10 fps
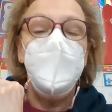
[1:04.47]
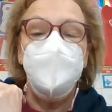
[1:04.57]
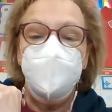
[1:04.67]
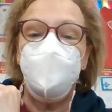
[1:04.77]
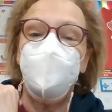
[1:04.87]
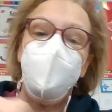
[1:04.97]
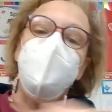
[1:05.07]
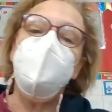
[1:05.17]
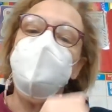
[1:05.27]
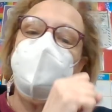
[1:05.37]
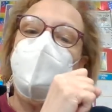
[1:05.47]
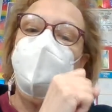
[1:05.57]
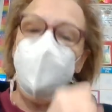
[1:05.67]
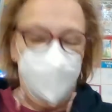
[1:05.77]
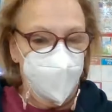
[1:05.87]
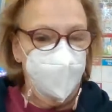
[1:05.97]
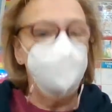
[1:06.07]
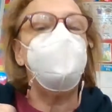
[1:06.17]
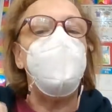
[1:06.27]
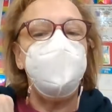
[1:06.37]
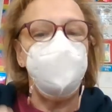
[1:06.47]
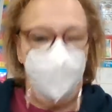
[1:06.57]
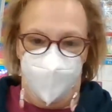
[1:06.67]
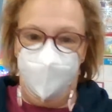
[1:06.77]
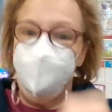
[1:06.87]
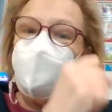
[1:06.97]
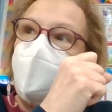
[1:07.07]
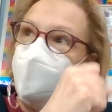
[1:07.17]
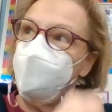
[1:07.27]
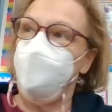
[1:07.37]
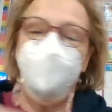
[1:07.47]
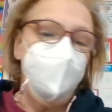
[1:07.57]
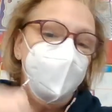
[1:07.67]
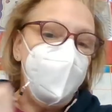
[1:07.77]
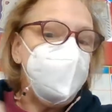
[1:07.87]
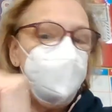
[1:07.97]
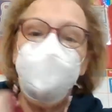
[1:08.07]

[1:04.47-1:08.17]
Miss Joanne sang that really fast, really fast, really fast.